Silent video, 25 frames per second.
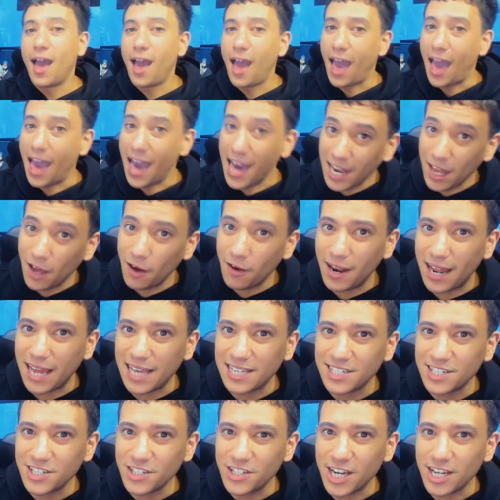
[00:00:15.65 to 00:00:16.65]
Hello ladies
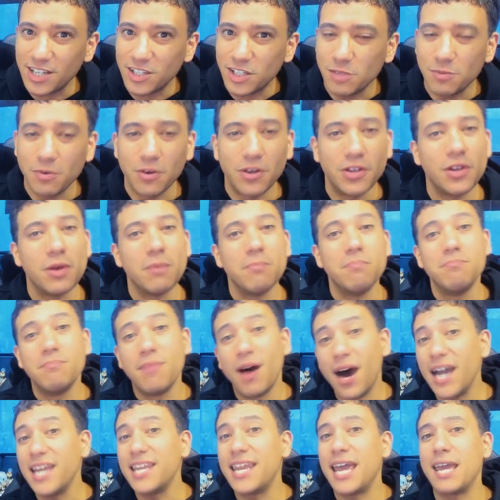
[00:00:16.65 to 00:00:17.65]
and gentlemen,
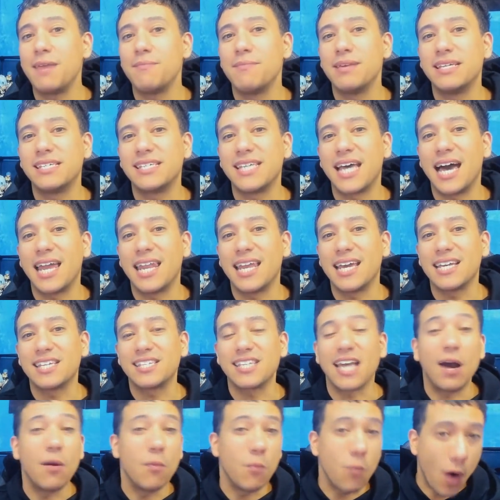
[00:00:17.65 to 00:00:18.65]
my name is Alex
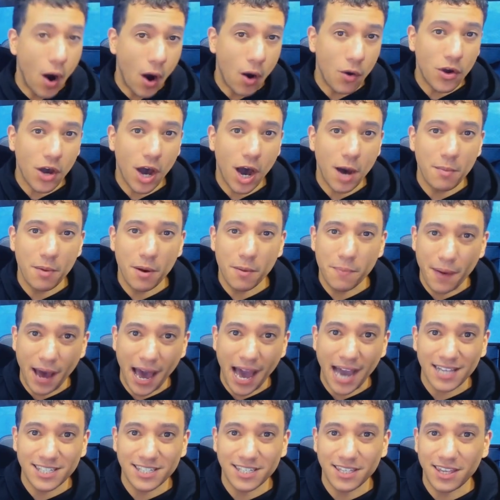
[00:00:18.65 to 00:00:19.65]
and welcome back
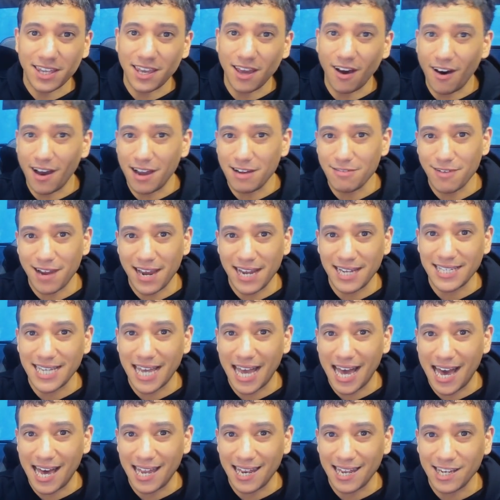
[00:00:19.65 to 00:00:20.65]
to the Irate
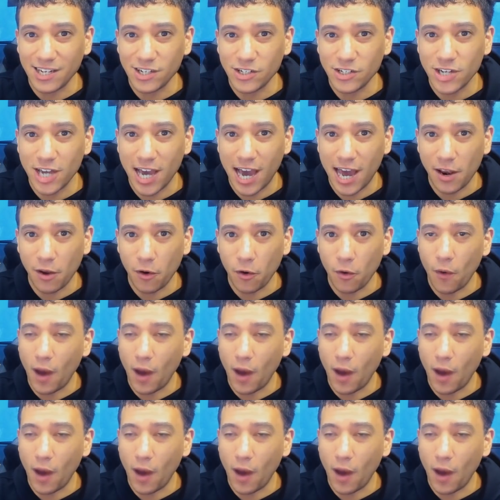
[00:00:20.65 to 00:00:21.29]
Alex channel.